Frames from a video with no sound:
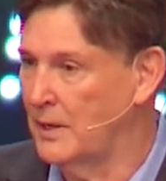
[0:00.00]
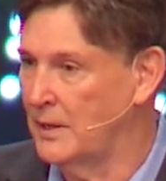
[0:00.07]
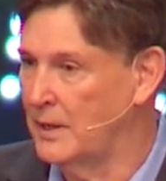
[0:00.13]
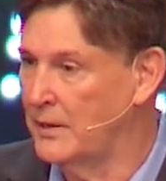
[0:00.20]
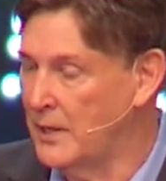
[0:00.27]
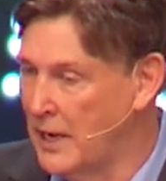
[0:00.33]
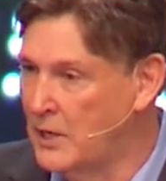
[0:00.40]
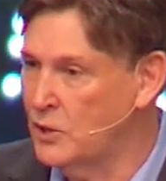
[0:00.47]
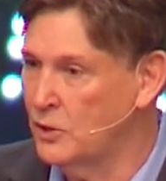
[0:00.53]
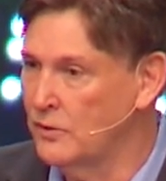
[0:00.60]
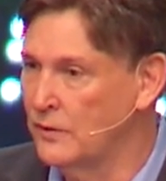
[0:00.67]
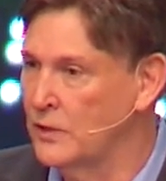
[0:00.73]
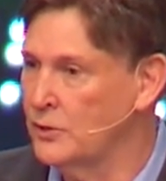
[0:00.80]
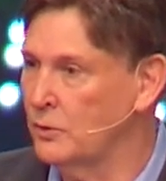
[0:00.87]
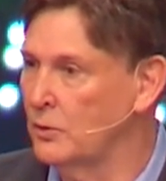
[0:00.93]
nation
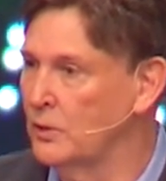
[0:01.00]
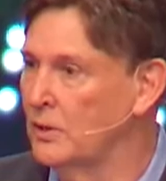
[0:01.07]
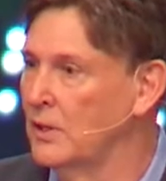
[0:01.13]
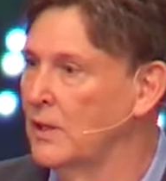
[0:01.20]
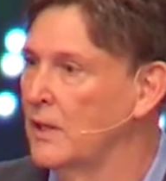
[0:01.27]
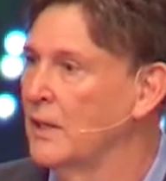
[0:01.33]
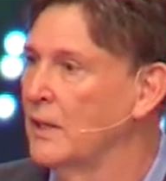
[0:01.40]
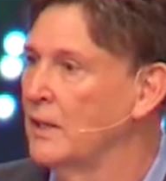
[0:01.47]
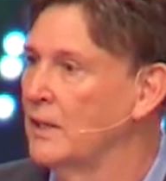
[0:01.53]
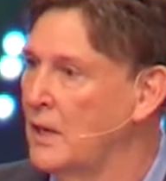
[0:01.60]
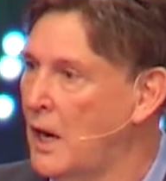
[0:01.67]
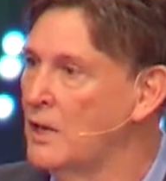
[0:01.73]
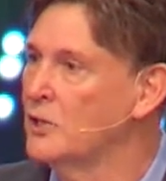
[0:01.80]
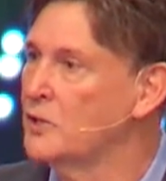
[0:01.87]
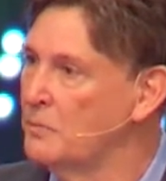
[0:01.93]
of Israel,
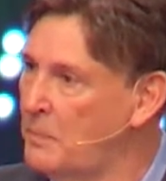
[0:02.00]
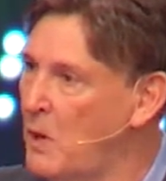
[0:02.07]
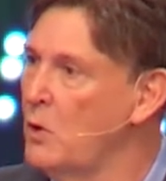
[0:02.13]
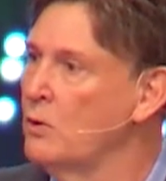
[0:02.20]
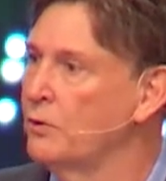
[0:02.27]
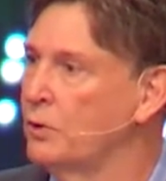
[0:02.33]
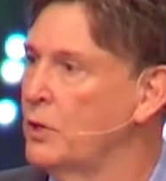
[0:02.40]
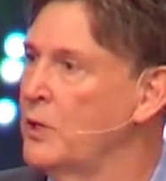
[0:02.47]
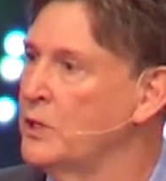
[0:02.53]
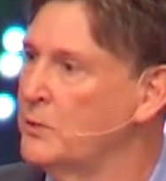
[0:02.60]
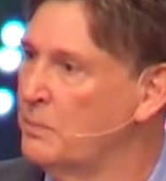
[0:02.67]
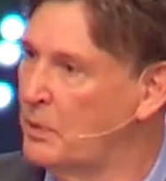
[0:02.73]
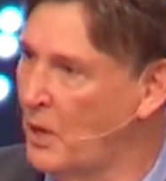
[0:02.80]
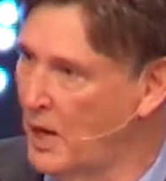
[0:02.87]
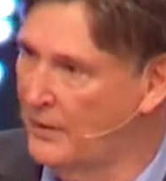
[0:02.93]
God spoke through His
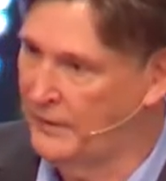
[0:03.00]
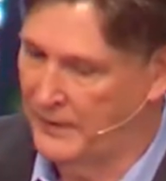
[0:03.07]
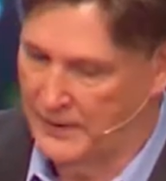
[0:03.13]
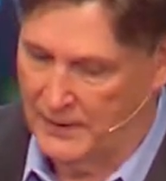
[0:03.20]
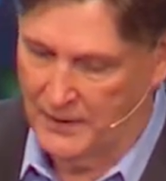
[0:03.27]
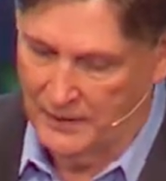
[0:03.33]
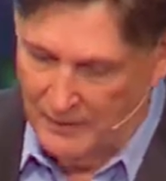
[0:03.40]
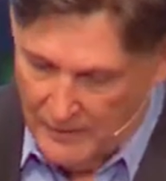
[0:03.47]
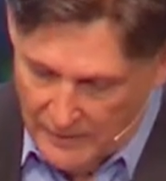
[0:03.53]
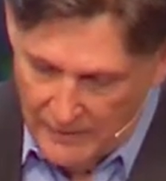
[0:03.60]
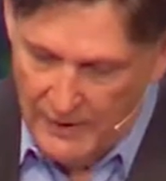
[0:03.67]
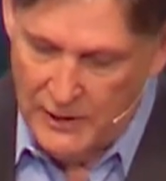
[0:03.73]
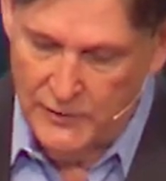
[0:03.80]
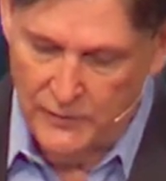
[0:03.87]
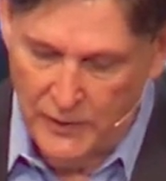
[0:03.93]
prophet
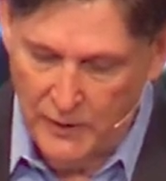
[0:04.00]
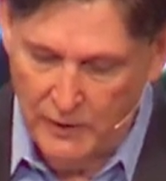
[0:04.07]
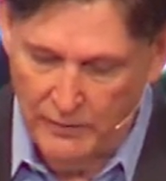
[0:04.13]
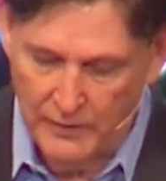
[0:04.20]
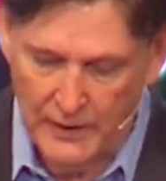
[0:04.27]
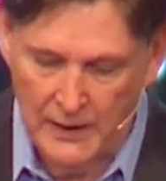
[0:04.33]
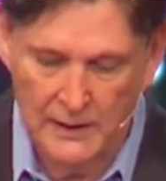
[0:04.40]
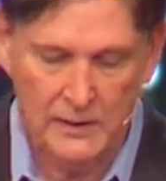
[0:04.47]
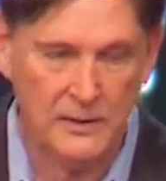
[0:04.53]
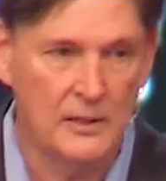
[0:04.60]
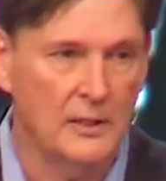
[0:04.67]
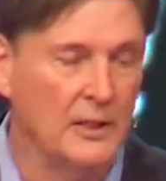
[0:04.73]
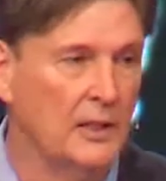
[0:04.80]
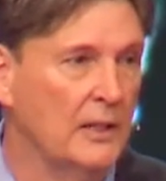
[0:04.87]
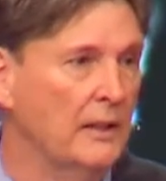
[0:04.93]
these very things
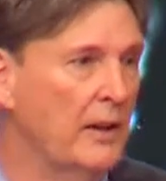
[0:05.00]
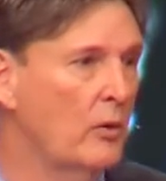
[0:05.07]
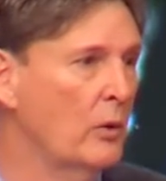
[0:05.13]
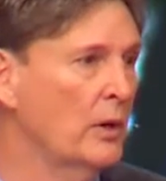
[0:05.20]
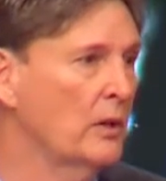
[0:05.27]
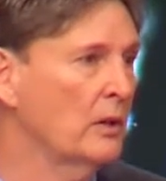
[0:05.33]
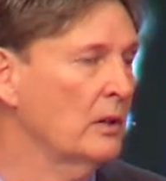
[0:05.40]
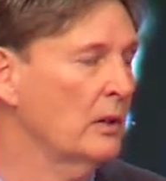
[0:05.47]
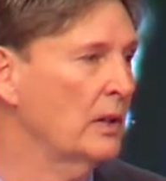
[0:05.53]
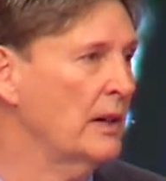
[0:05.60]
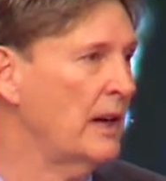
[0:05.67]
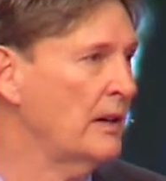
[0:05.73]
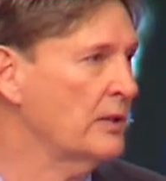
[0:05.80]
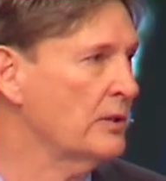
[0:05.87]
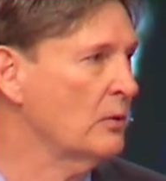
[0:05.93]
that
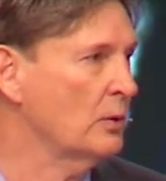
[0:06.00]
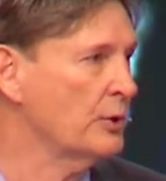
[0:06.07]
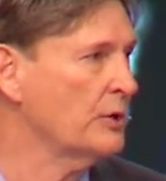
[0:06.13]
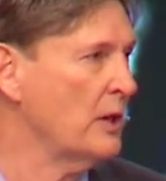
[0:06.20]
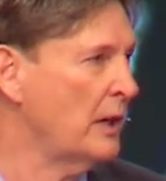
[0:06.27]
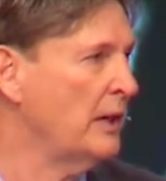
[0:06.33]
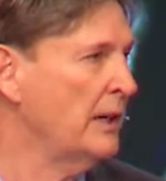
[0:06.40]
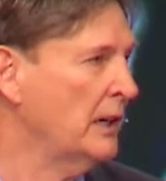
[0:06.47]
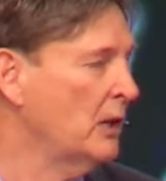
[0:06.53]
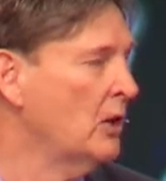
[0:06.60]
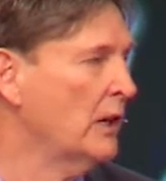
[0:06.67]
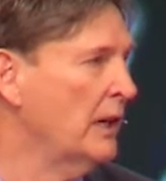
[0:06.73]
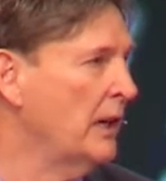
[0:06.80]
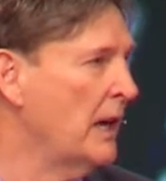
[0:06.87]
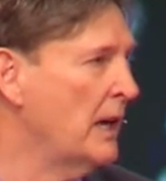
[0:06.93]
we're studying and
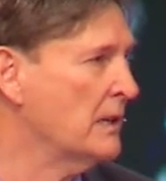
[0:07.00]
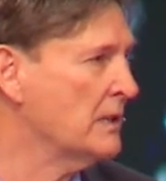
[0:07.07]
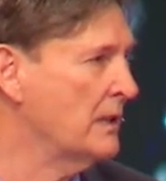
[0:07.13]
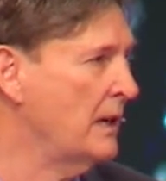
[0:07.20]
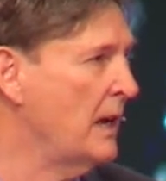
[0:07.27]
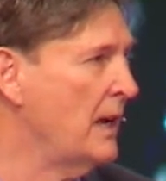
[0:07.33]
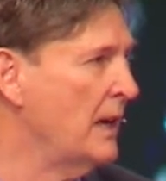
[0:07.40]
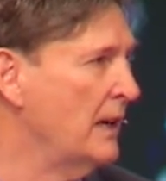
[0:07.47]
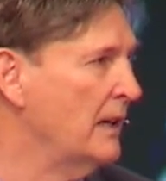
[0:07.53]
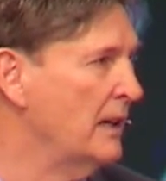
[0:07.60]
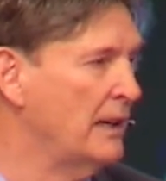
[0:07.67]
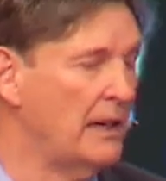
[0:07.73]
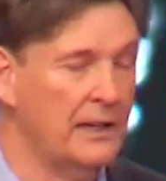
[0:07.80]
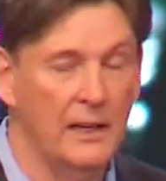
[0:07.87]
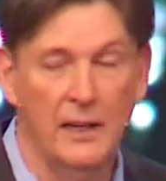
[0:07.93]
looking at today.
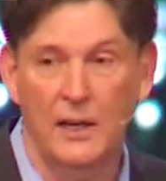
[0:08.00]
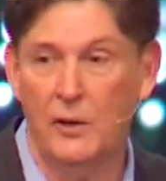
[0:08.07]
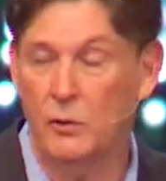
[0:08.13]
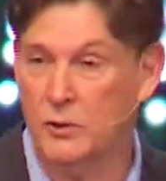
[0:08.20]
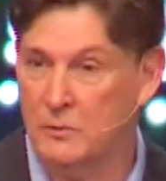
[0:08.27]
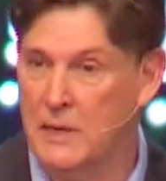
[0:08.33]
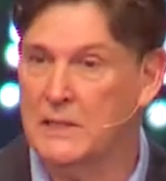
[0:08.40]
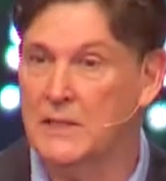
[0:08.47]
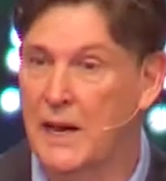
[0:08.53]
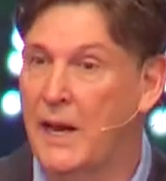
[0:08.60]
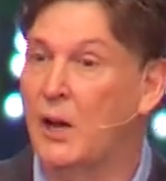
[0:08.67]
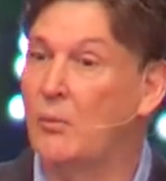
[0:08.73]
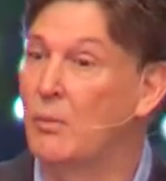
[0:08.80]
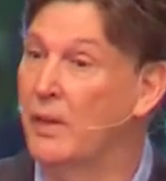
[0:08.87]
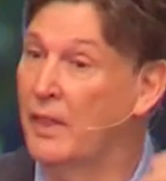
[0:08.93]
It was meant to
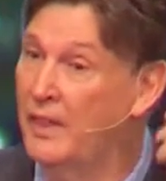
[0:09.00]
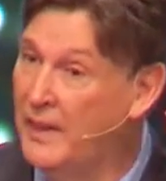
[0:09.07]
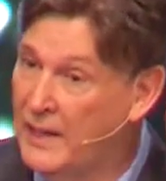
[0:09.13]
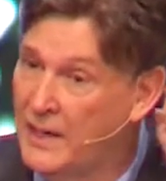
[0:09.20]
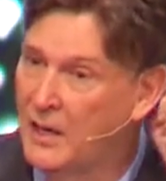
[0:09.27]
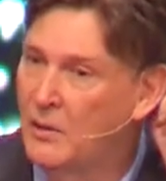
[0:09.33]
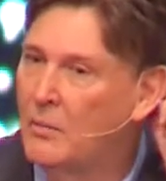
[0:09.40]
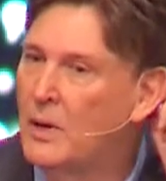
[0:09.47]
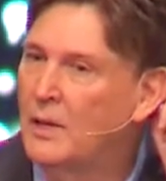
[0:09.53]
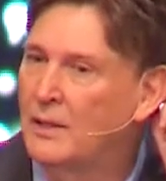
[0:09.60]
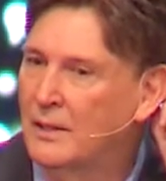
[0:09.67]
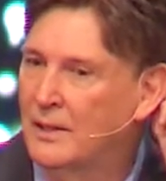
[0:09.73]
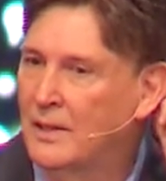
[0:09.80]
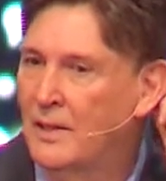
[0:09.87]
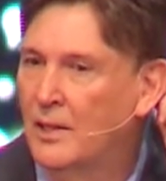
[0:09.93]
help them
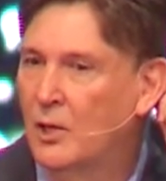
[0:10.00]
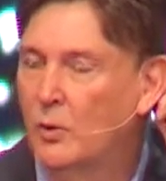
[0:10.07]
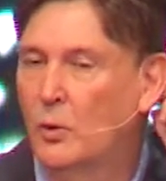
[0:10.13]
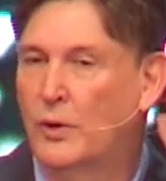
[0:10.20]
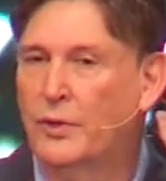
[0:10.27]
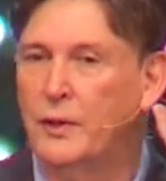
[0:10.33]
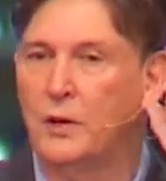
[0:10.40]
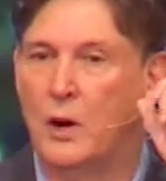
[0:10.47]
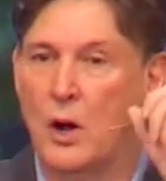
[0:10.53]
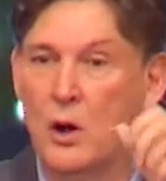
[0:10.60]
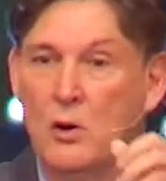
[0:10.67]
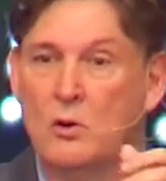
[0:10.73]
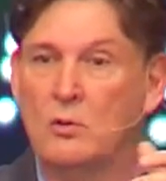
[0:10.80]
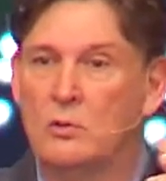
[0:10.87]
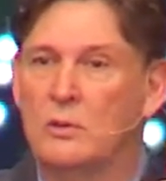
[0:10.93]
with their
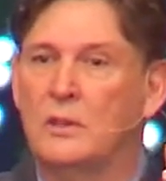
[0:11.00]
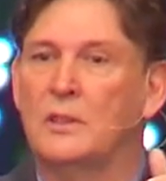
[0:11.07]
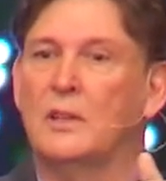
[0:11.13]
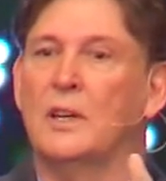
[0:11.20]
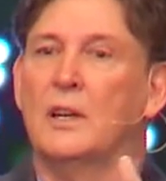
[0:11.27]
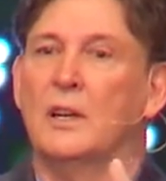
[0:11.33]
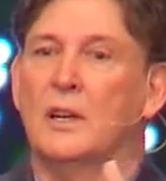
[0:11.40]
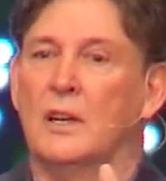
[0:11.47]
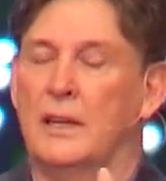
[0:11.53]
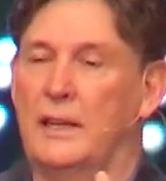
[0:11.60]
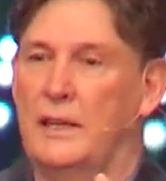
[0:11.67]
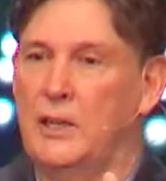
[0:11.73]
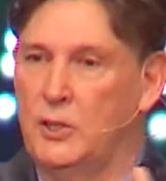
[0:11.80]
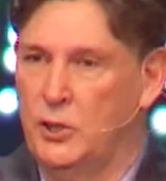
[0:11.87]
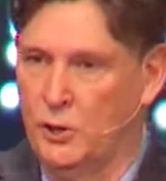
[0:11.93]
own
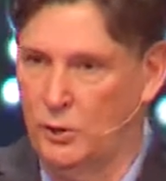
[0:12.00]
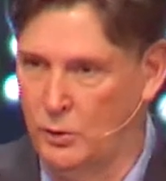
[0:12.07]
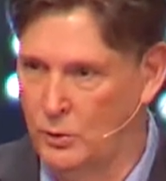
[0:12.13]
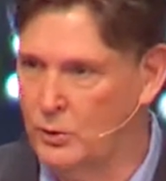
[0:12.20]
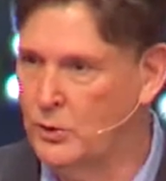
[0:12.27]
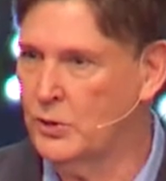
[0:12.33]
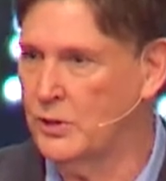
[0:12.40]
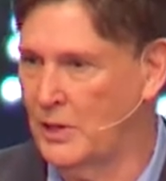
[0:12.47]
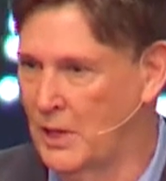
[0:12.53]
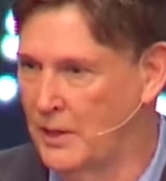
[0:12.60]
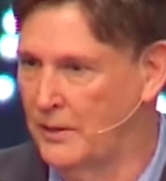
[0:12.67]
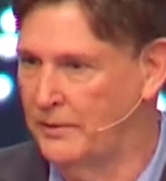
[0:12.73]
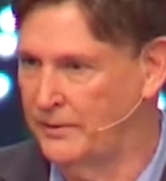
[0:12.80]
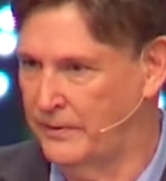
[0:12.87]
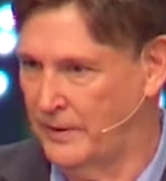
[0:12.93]
issues of